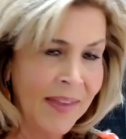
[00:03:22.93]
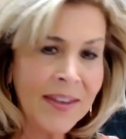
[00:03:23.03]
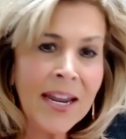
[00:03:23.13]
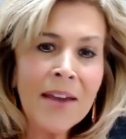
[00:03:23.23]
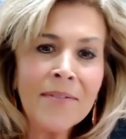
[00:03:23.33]

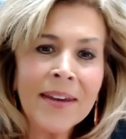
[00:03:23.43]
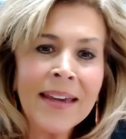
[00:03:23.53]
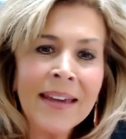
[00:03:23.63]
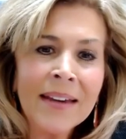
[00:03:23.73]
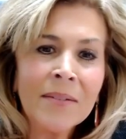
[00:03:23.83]
the
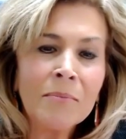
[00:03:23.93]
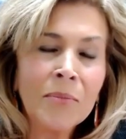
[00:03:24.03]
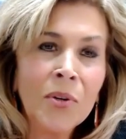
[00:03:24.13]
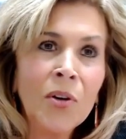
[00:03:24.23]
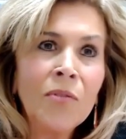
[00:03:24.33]
Navy,
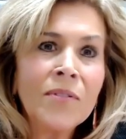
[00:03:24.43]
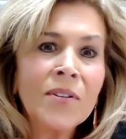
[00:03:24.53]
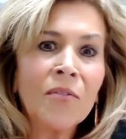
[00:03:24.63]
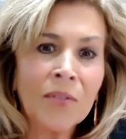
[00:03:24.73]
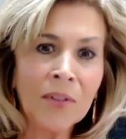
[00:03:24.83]

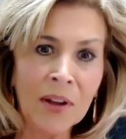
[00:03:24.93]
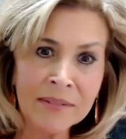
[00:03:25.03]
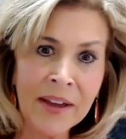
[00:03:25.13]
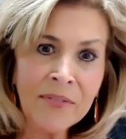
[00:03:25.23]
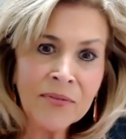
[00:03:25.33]

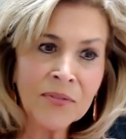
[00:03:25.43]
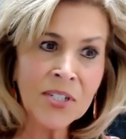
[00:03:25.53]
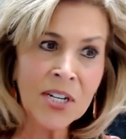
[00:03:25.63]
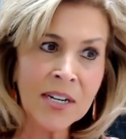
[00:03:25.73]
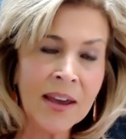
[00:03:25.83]
left
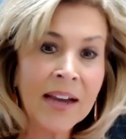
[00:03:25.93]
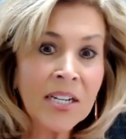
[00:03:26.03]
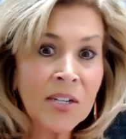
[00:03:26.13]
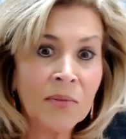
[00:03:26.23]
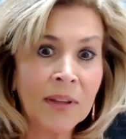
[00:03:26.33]
Virginia
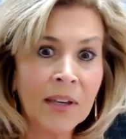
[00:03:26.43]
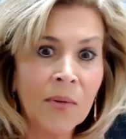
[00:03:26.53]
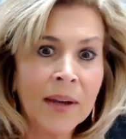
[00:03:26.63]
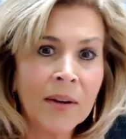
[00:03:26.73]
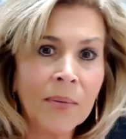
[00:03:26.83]
actually really
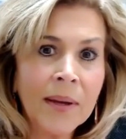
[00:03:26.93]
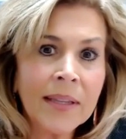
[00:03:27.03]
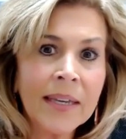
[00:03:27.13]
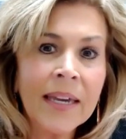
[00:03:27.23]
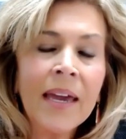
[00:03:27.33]
quite
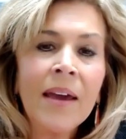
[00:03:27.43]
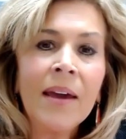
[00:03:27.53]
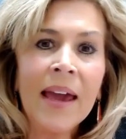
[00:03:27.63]
quickly,